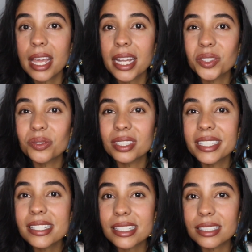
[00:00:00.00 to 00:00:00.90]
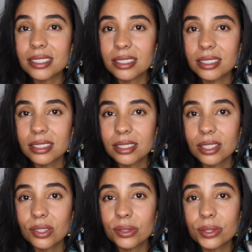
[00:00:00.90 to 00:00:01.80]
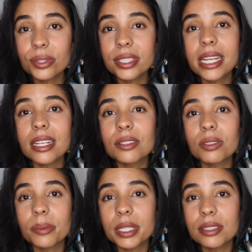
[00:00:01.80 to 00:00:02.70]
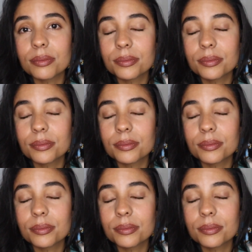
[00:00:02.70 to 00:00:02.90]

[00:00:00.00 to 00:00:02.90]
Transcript: And you release it through creating from it.